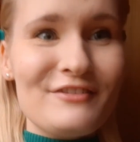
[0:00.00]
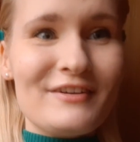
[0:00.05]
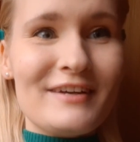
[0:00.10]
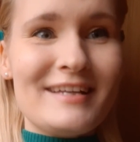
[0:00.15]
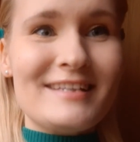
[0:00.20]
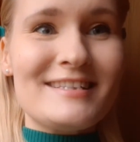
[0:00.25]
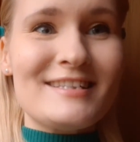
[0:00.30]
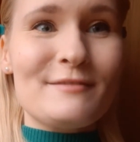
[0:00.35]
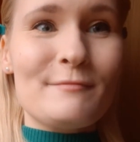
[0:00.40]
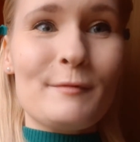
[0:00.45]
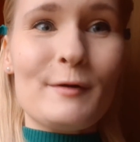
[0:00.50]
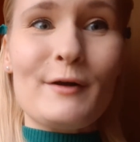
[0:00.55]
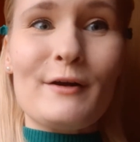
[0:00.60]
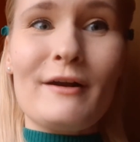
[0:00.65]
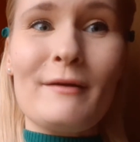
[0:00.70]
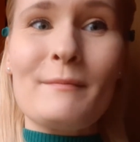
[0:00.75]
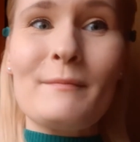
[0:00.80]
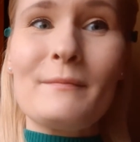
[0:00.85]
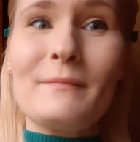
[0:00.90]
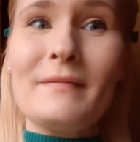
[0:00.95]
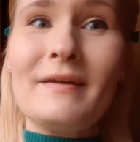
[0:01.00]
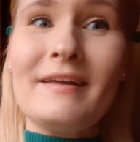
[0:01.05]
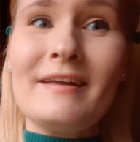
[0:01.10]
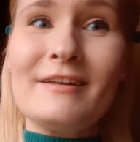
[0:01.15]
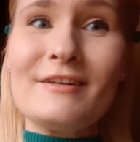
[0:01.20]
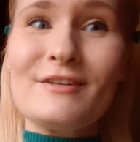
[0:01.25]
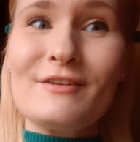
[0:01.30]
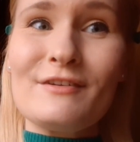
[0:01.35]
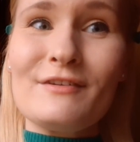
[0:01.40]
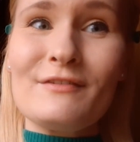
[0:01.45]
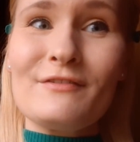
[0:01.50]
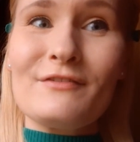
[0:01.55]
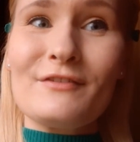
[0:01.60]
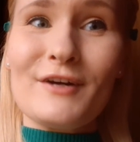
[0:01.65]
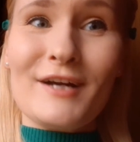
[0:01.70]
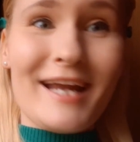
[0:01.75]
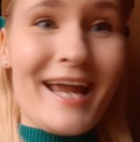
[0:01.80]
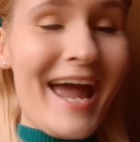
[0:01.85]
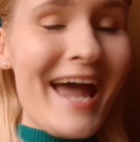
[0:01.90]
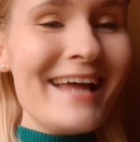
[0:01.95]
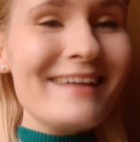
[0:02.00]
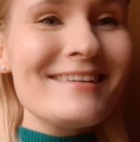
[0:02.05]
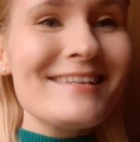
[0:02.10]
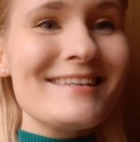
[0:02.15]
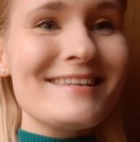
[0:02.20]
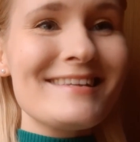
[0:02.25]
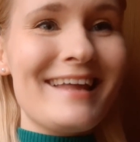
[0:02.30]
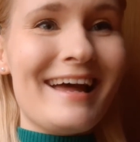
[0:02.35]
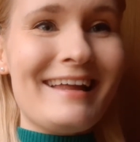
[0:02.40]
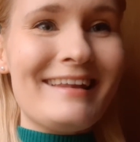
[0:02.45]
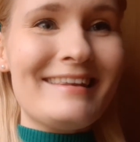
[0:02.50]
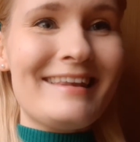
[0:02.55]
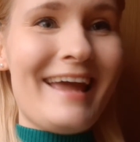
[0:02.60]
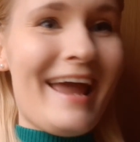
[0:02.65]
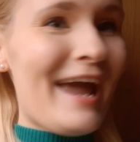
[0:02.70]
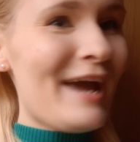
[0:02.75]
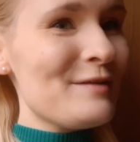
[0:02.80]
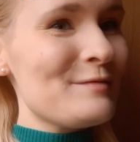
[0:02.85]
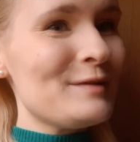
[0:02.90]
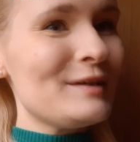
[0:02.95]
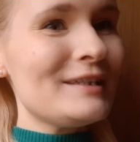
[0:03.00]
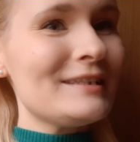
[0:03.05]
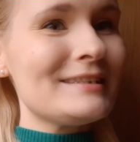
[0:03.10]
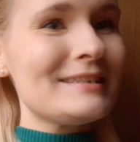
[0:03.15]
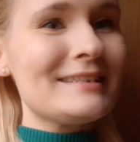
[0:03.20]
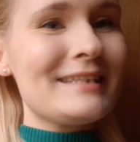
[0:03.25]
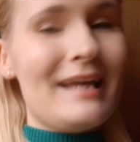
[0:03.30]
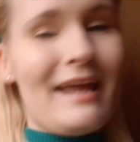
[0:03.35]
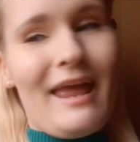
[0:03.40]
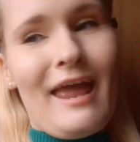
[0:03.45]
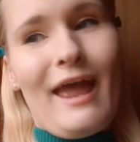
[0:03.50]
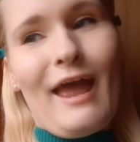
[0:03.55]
It's more me to forget than the A-World,